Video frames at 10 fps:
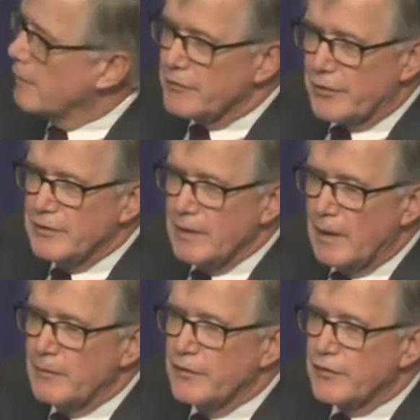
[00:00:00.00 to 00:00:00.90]
I'll say the
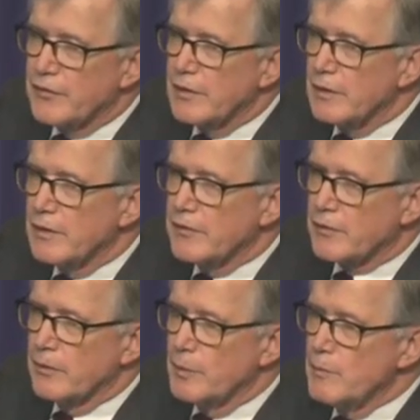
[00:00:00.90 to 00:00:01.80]
obvious thing. It's
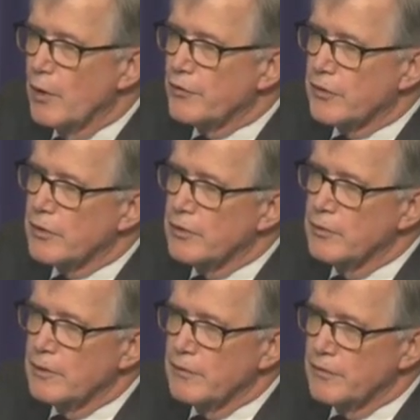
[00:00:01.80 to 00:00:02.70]
going to be most
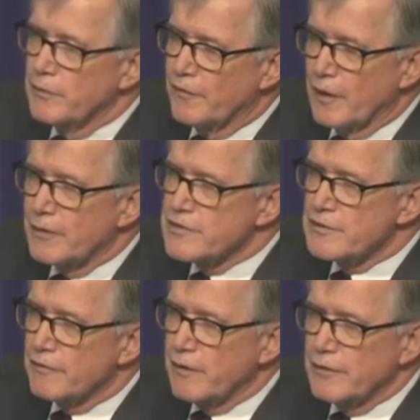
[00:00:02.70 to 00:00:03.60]
acute if you
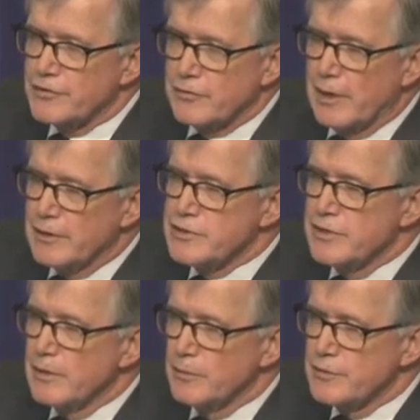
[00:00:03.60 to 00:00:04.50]
follow strategy
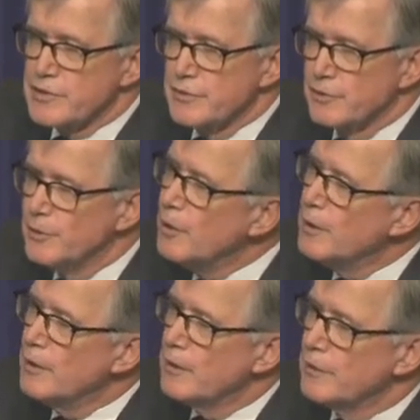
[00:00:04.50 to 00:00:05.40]
number two,
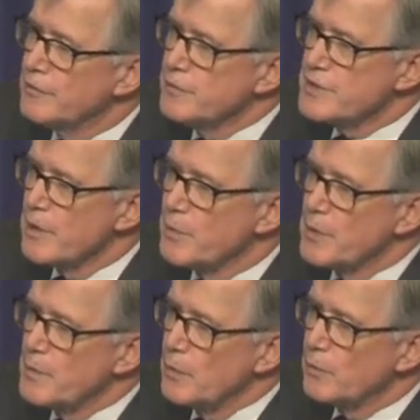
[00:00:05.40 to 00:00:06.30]
if you tell
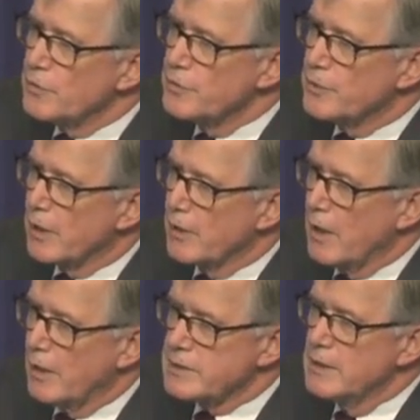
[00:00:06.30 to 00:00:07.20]
people you
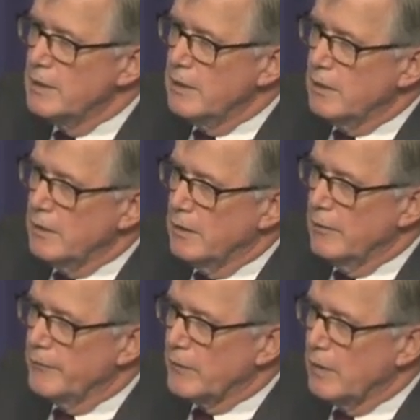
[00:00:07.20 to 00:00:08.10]
cannot,
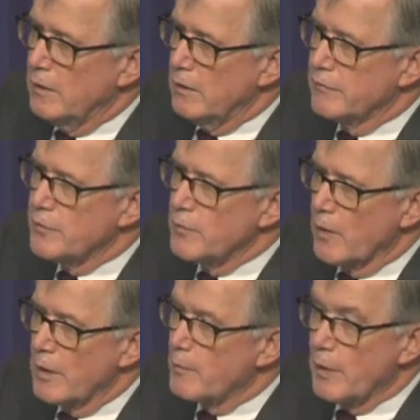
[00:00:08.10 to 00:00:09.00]
if you are
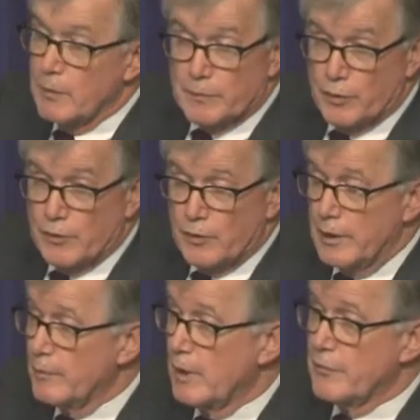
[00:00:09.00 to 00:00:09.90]
on a public
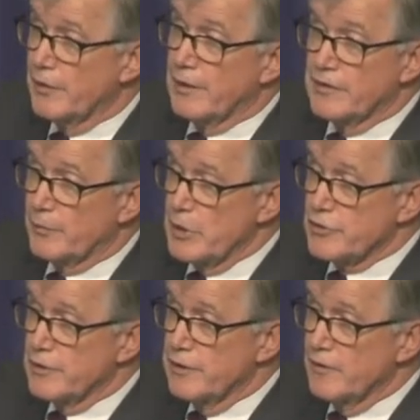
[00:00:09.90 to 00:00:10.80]
program, and I'm thinking
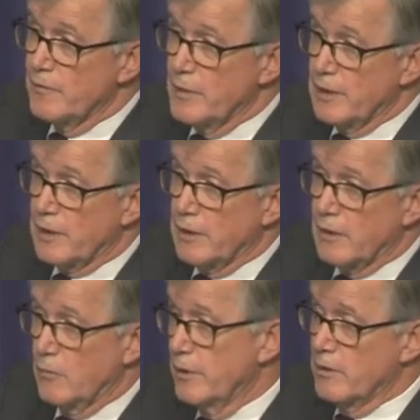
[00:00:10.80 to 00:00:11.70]
especially here of
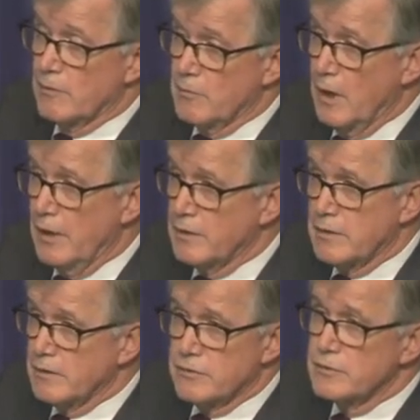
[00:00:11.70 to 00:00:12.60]
Medicare. We don't
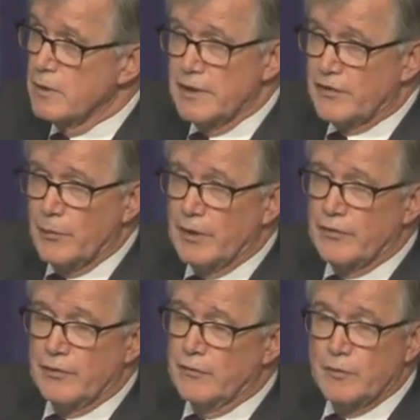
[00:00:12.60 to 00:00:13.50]
mind two-class
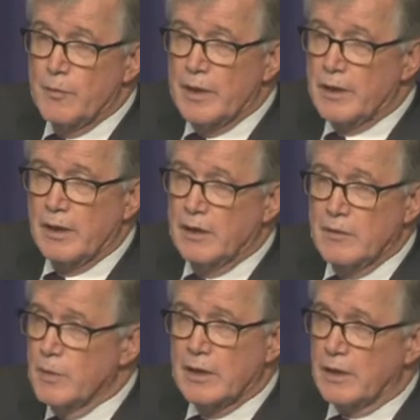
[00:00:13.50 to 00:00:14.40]
medicine for
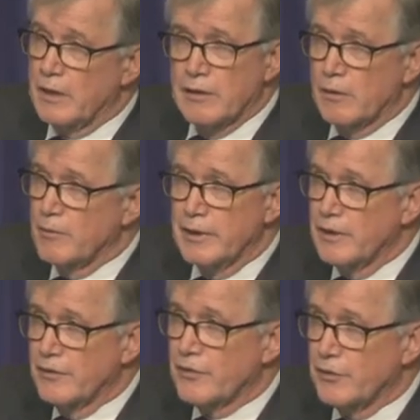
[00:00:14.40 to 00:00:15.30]
Medicaid. Medicaid
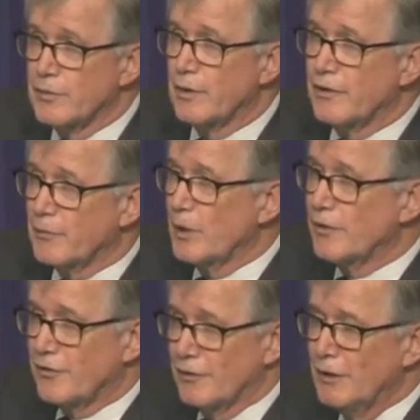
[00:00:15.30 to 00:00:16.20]
already is two-class
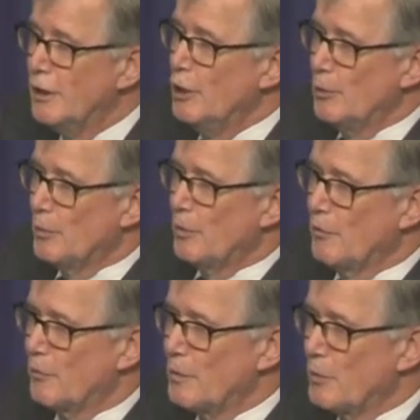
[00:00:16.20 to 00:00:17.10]
medicine. But
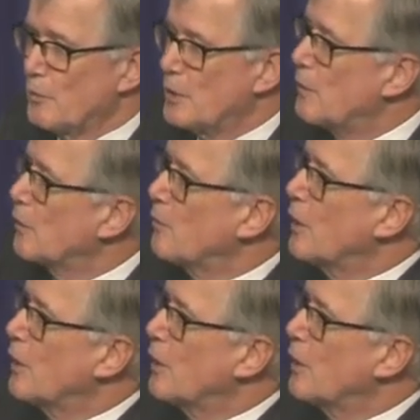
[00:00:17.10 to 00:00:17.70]
if we put people on